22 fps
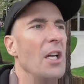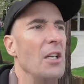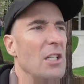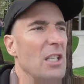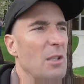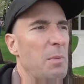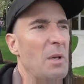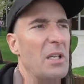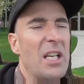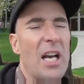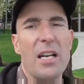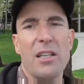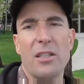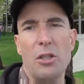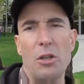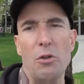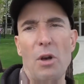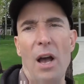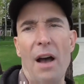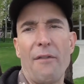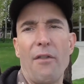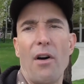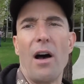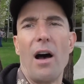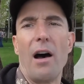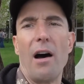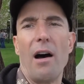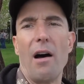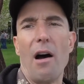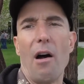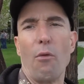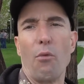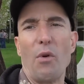just because you have
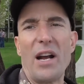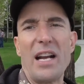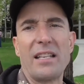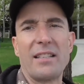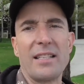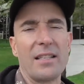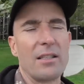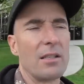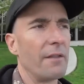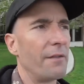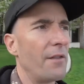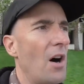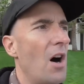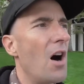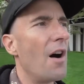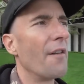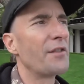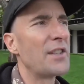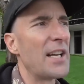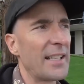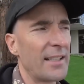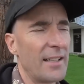a race that's evolved